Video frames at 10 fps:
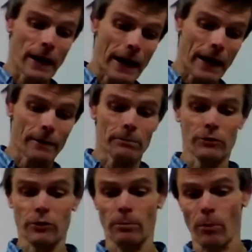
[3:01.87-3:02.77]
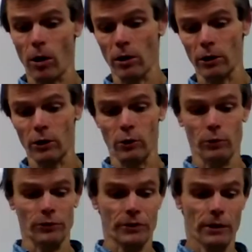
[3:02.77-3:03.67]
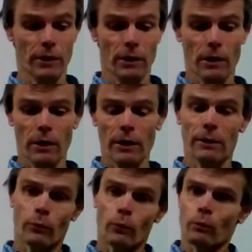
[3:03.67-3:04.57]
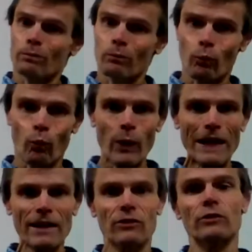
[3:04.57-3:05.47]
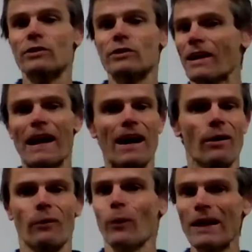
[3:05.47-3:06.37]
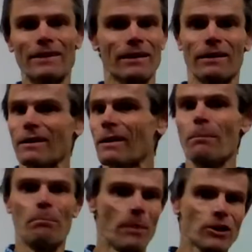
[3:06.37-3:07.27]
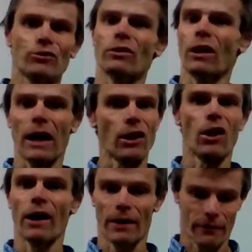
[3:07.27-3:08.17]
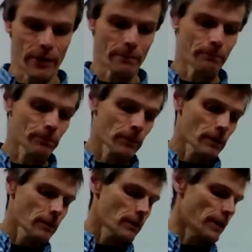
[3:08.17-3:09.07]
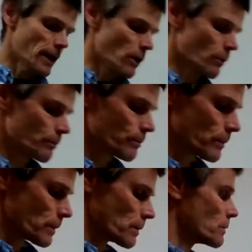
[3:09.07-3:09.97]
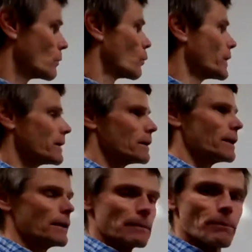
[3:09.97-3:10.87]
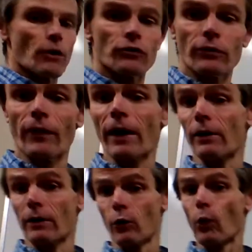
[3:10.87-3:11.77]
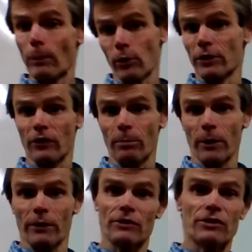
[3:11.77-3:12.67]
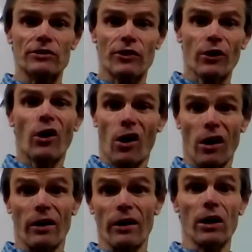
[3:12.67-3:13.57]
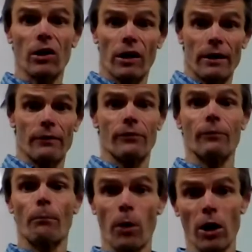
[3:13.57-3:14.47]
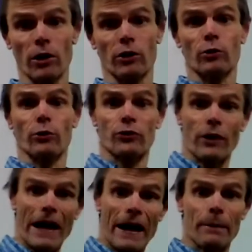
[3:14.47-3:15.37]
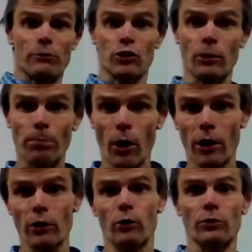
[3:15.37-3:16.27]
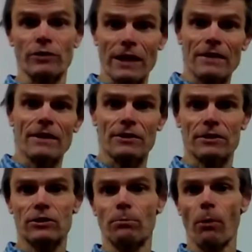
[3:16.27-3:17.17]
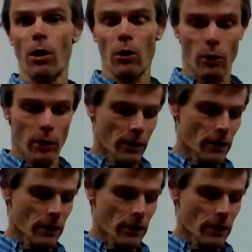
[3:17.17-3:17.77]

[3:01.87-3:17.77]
atoms or molecules. We need to just count, we need to measure a lot of them. Now, we, in, in most of our normal experiences, there are a lot of molecules or atoms or particles in these small